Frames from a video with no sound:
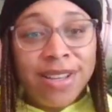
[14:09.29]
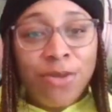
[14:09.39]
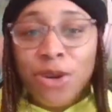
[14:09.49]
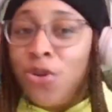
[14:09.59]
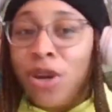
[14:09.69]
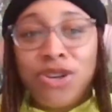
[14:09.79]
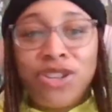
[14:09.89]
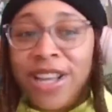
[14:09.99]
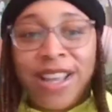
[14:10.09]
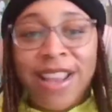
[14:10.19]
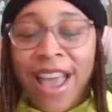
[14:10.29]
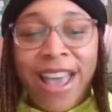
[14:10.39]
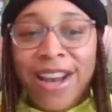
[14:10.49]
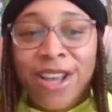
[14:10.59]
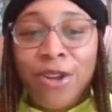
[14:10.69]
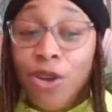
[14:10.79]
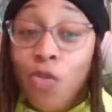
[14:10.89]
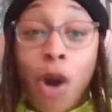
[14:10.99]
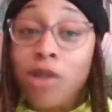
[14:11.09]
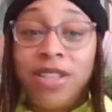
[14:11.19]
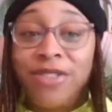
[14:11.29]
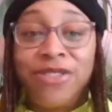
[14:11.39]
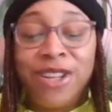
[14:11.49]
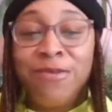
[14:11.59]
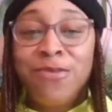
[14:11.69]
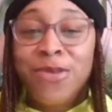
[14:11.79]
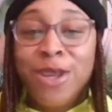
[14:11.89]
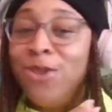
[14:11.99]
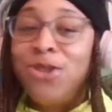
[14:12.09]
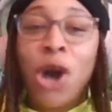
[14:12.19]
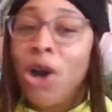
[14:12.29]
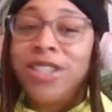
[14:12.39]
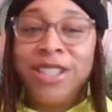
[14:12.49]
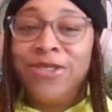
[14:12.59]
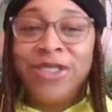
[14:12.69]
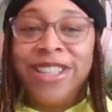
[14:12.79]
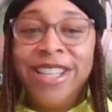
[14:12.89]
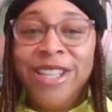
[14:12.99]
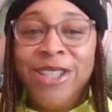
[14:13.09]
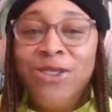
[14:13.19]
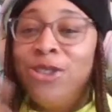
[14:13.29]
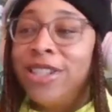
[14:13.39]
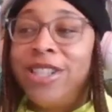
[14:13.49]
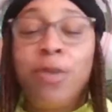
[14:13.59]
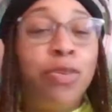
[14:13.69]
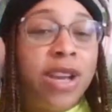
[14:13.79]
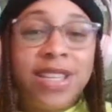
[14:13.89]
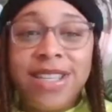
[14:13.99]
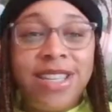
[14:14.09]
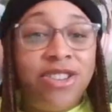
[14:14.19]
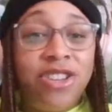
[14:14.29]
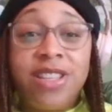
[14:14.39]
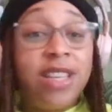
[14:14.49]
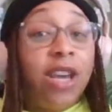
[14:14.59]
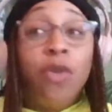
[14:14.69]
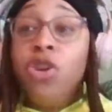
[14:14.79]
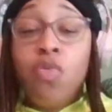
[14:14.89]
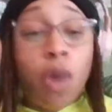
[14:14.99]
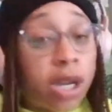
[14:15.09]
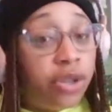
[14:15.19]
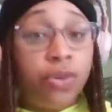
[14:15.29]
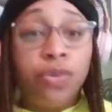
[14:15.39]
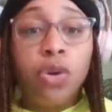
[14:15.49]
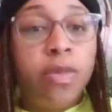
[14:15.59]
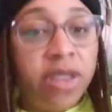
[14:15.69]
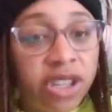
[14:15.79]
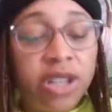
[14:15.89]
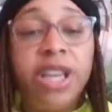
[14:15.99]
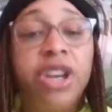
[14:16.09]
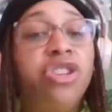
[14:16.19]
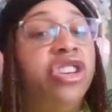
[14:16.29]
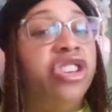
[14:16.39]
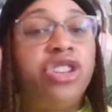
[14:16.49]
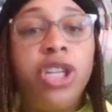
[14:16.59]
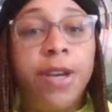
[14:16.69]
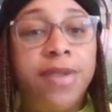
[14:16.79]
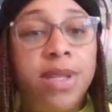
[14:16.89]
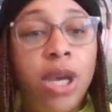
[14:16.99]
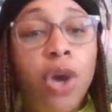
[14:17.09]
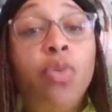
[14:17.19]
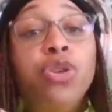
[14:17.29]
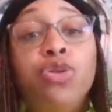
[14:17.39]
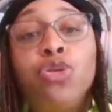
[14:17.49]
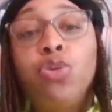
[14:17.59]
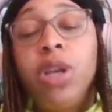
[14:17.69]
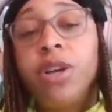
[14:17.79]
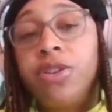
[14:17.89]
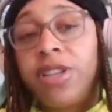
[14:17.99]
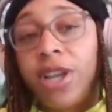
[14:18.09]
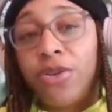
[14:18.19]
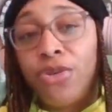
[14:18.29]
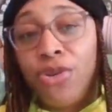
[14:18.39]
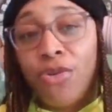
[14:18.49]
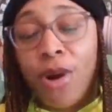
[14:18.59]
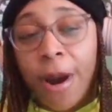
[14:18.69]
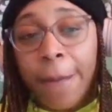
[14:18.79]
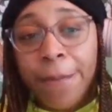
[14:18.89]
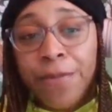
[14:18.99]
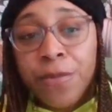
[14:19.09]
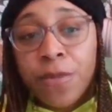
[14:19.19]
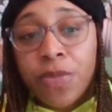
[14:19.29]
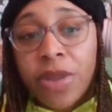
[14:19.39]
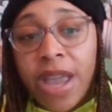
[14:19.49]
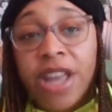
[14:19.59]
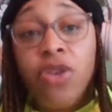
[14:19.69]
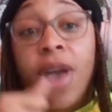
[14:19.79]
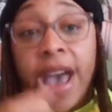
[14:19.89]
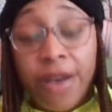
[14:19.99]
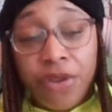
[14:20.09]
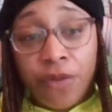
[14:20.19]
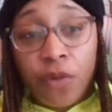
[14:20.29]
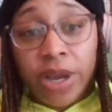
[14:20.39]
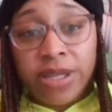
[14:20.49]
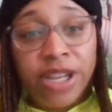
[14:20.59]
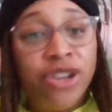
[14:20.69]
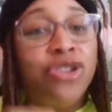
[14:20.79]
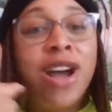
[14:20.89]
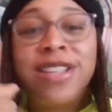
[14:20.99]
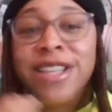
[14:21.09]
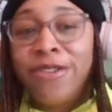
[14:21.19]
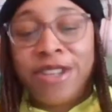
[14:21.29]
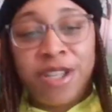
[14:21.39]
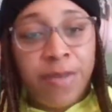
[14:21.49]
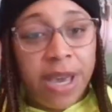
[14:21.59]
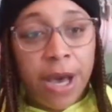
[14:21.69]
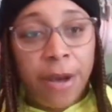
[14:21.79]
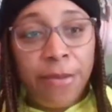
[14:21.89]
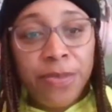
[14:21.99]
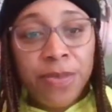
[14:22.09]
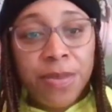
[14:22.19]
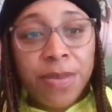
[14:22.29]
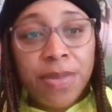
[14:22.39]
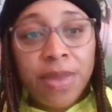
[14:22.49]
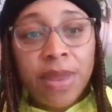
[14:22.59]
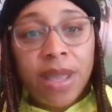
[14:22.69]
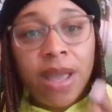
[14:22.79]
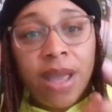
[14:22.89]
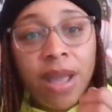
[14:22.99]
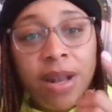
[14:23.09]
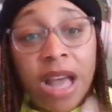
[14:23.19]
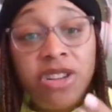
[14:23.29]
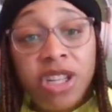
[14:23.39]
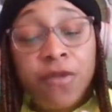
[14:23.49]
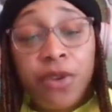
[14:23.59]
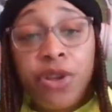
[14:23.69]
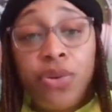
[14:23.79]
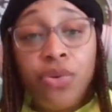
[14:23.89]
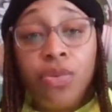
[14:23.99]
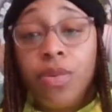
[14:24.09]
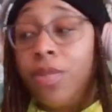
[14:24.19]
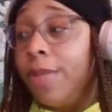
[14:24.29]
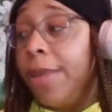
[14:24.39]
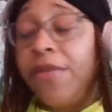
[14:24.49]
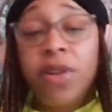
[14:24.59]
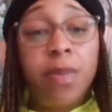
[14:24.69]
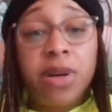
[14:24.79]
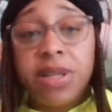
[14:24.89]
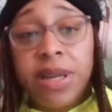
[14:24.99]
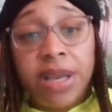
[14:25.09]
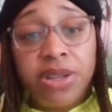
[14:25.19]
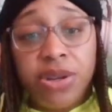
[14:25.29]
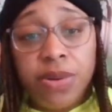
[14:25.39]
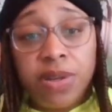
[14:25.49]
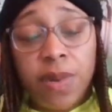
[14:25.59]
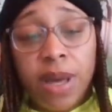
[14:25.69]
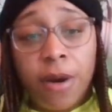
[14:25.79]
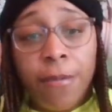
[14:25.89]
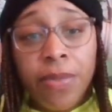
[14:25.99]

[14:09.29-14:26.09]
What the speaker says: When you understand that, you walk different. You talk different. Your presence is just, when you walk into a room, the energy just shifts. When you truly understand who you are and you have your voice and you're not scared to speak up, not just for you, but maybe for the person next to you as well.